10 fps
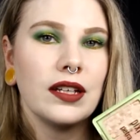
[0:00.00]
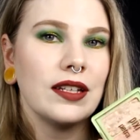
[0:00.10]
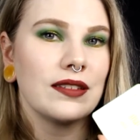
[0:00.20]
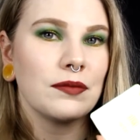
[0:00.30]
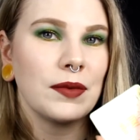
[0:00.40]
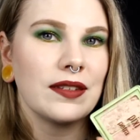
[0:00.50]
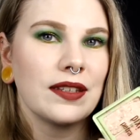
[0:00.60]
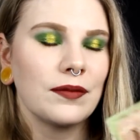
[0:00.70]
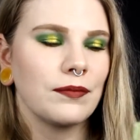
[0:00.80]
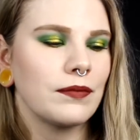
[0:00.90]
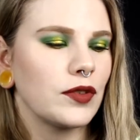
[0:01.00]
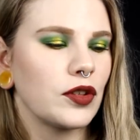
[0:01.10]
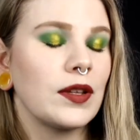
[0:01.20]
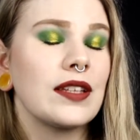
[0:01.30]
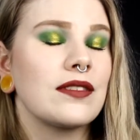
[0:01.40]
It's amazing.
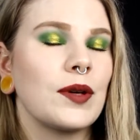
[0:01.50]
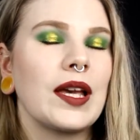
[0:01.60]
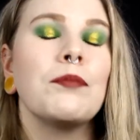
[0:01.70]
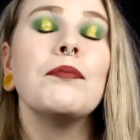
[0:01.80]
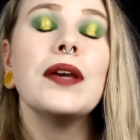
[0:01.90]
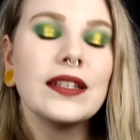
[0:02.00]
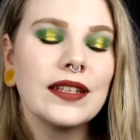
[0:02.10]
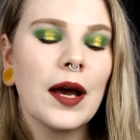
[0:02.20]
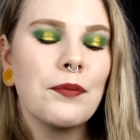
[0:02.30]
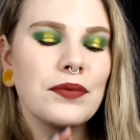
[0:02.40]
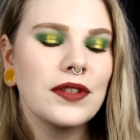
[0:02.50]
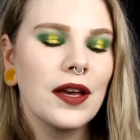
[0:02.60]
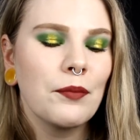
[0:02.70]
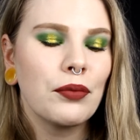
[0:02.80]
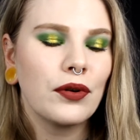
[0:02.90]
So that's why I picked it up
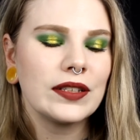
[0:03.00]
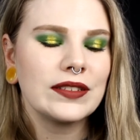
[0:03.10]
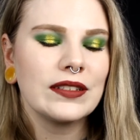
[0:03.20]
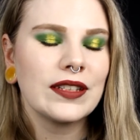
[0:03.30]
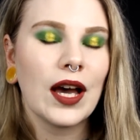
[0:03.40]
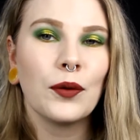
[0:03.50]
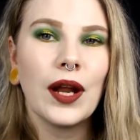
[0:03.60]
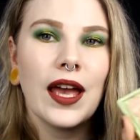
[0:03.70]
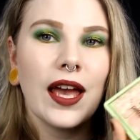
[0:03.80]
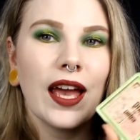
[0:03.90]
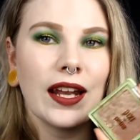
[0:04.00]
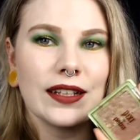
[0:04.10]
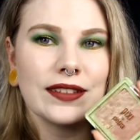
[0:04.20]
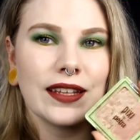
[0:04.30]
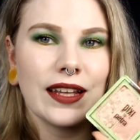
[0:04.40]
pressed it down and I
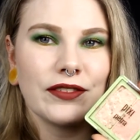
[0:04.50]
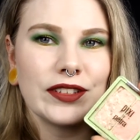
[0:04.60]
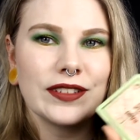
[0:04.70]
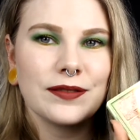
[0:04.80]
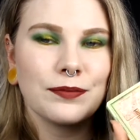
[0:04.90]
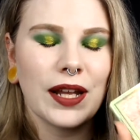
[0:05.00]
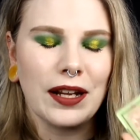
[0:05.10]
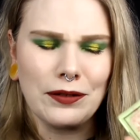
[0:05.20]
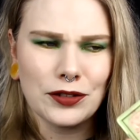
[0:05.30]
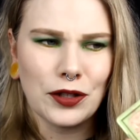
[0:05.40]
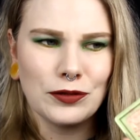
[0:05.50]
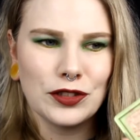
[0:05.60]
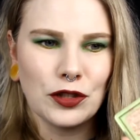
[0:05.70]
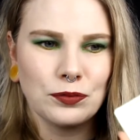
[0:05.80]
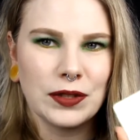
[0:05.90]
still have it. But I'm not going
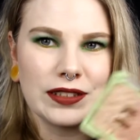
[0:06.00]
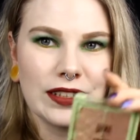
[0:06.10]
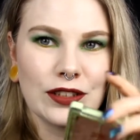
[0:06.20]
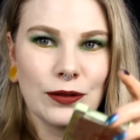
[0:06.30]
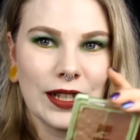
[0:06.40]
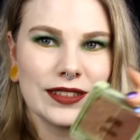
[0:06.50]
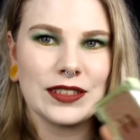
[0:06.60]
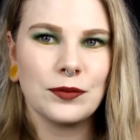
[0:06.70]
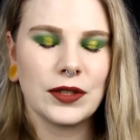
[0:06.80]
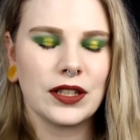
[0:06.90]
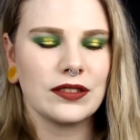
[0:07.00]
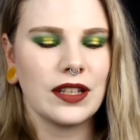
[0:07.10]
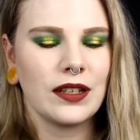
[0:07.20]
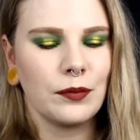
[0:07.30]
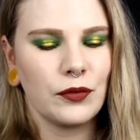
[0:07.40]
to open it and do like this because
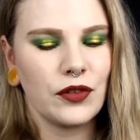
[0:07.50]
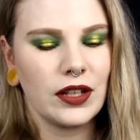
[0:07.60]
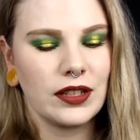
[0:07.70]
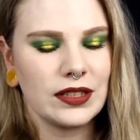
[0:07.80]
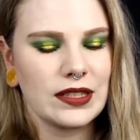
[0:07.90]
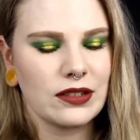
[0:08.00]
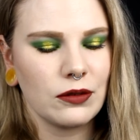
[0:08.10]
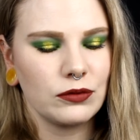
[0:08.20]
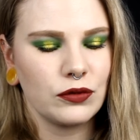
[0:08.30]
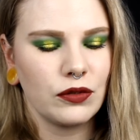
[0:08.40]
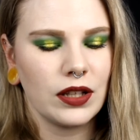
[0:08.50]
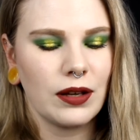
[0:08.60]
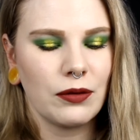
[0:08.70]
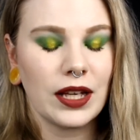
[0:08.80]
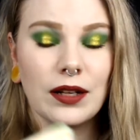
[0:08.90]
I'm afraid it's going to fall
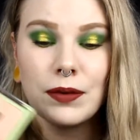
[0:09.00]
out again.